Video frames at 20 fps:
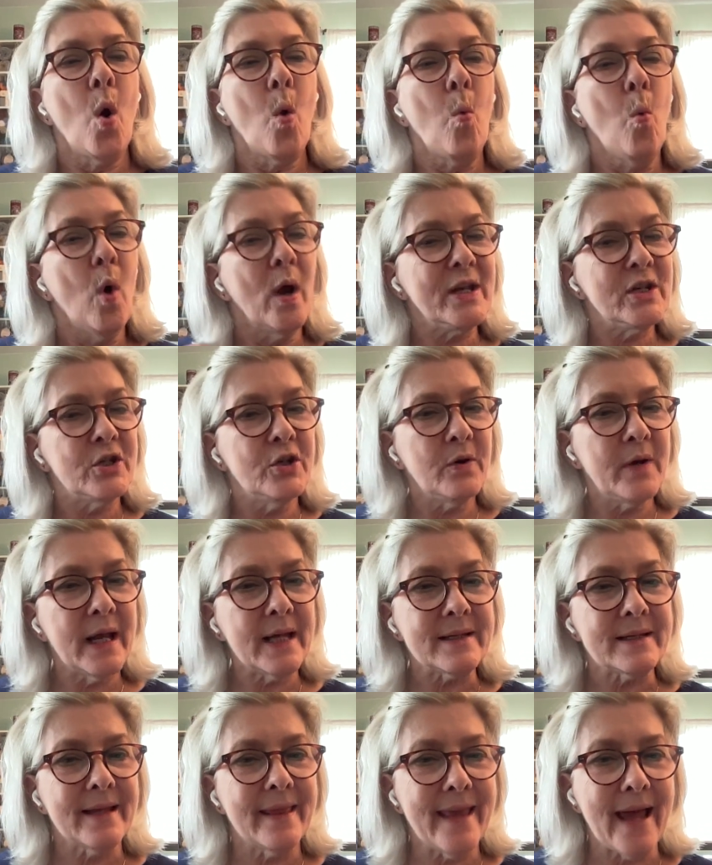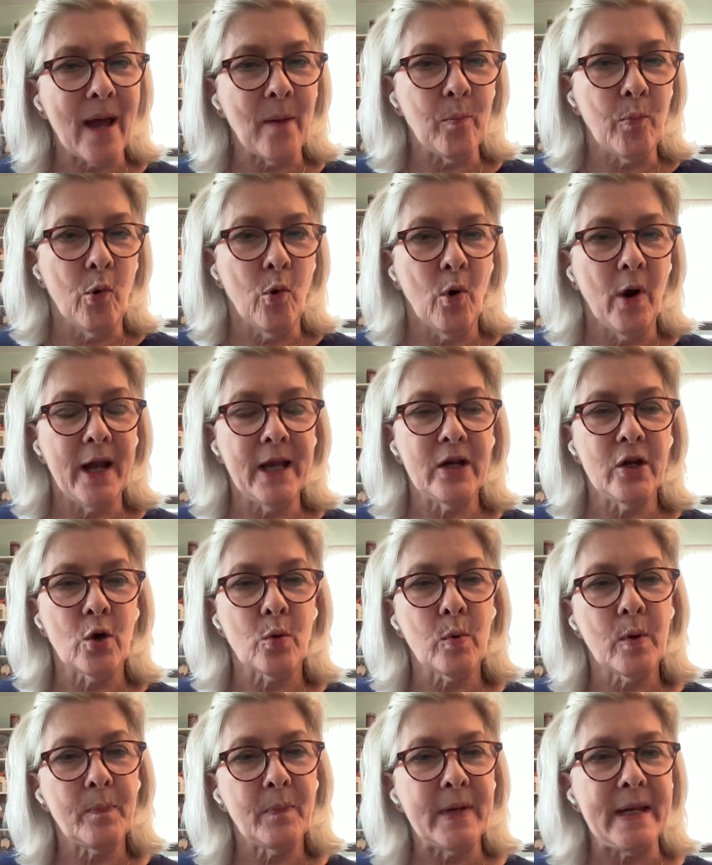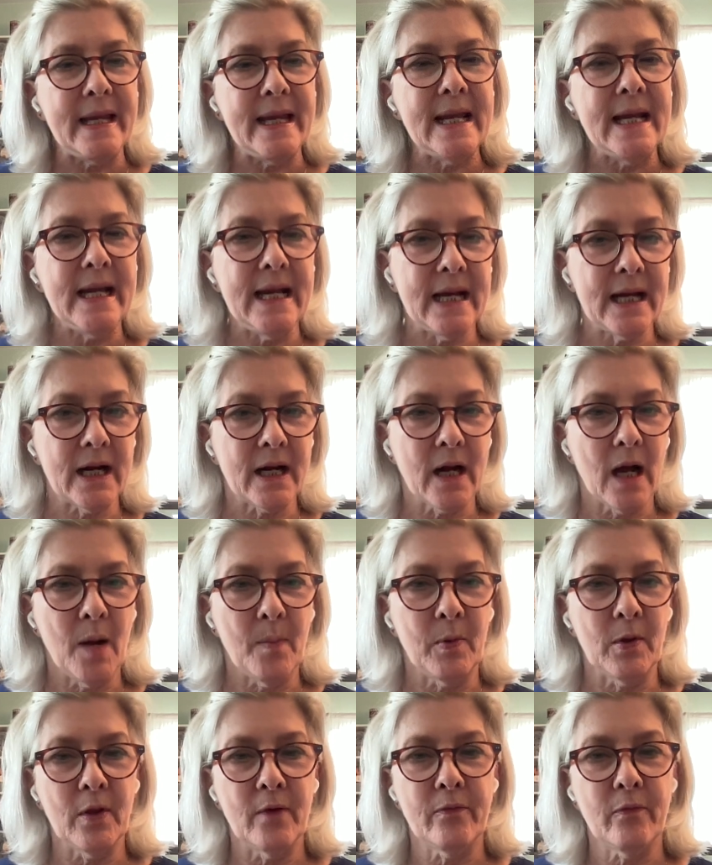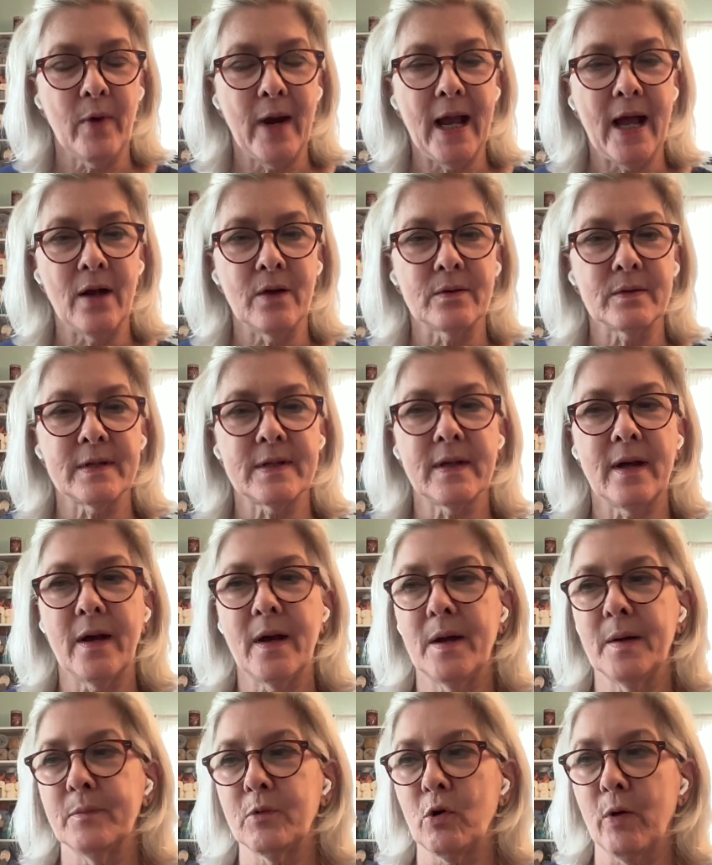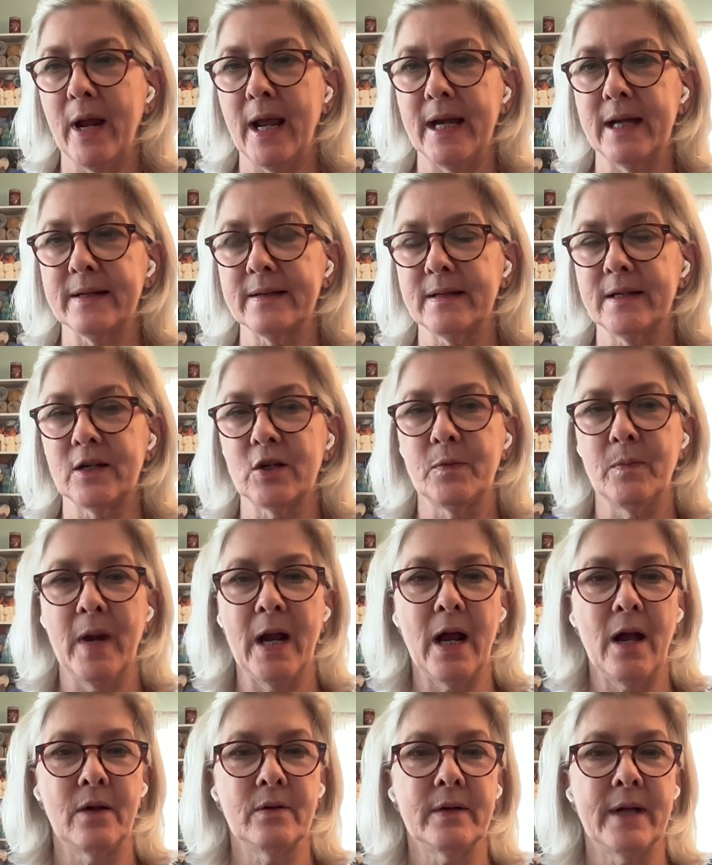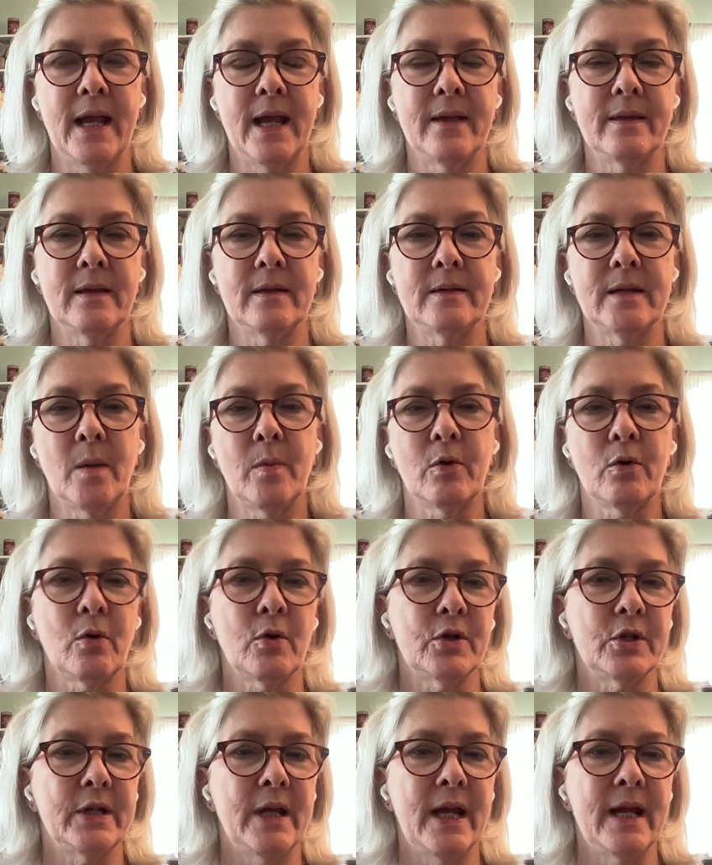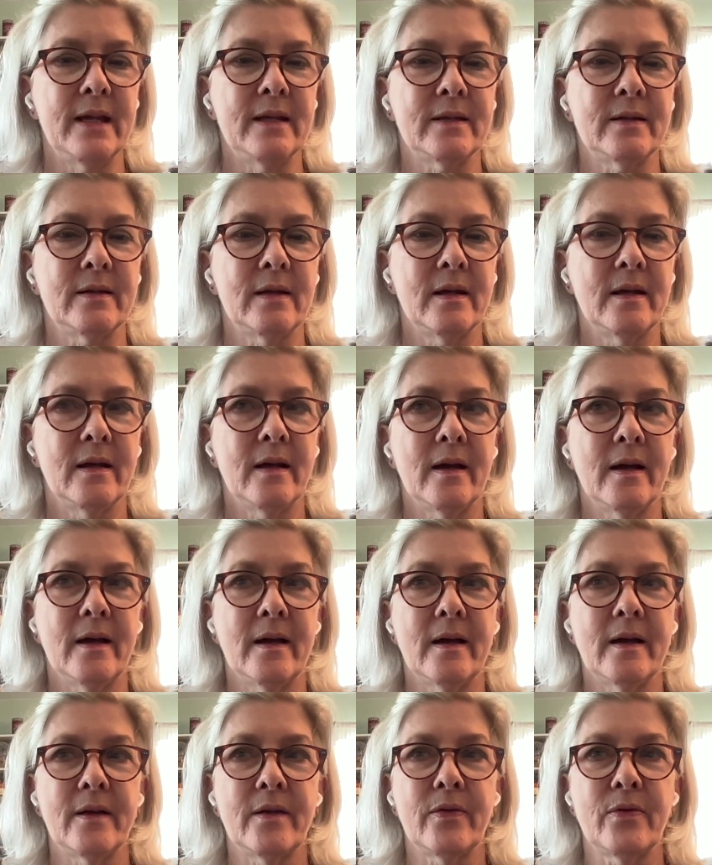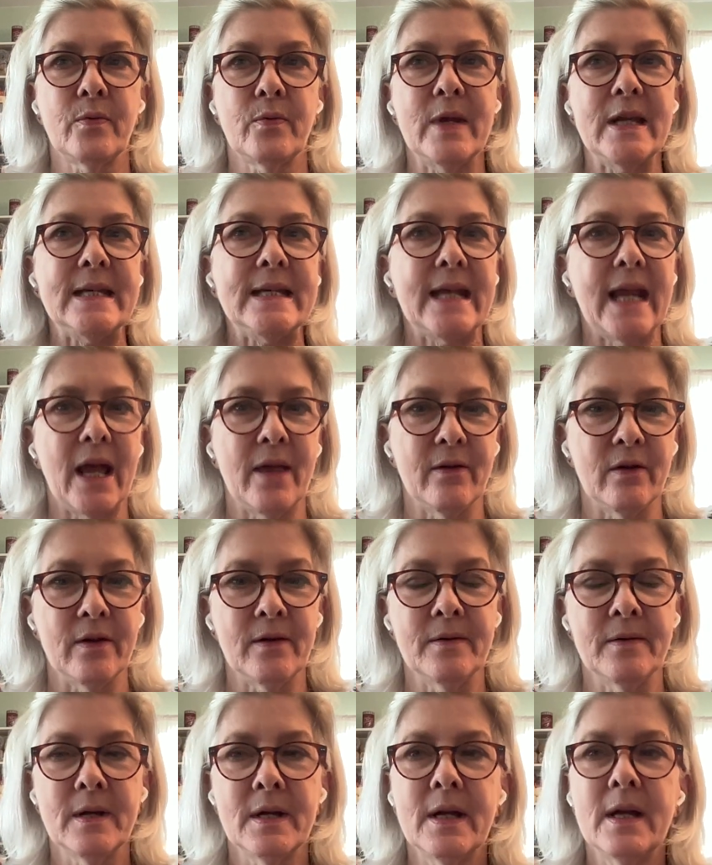Once you get to that point, you're repeating a couple of rounds, granny stitch round and the double crochets 3 together.